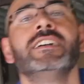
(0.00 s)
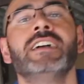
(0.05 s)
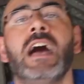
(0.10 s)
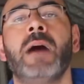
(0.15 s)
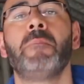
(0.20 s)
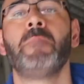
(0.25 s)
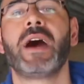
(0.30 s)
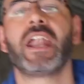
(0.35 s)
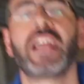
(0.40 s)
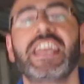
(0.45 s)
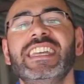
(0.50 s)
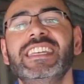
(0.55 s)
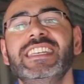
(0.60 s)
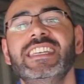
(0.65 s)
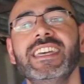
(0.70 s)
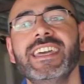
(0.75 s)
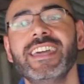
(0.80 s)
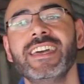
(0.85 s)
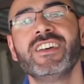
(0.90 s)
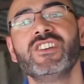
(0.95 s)
about a
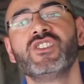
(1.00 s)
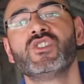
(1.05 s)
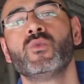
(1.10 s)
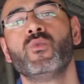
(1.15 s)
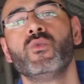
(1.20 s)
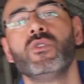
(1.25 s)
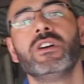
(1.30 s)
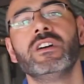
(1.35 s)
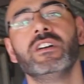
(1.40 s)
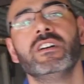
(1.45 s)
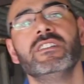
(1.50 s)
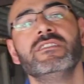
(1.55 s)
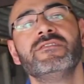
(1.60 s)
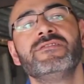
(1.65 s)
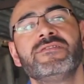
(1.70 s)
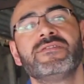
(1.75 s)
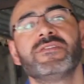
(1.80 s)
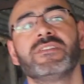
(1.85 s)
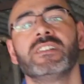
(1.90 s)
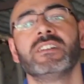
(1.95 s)
year's
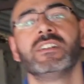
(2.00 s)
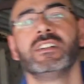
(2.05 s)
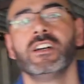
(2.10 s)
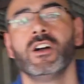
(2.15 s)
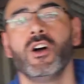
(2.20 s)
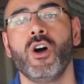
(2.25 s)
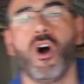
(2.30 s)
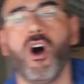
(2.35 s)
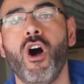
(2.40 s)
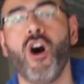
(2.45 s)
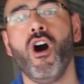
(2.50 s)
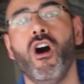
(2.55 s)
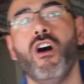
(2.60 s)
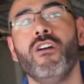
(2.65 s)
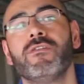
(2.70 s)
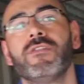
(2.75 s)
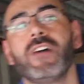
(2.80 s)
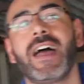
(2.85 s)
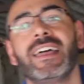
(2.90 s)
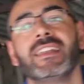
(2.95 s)
worth
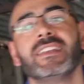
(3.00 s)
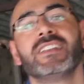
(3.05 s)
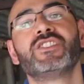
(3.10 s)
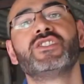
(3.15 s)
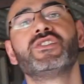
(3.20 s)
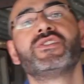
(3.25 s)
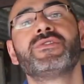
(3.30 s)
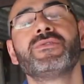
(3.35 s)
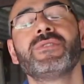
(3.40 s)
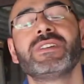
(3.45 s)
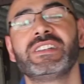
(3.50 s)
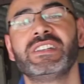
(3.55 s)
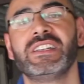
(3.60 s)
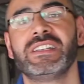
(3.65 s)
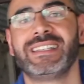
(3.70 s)
of electricity.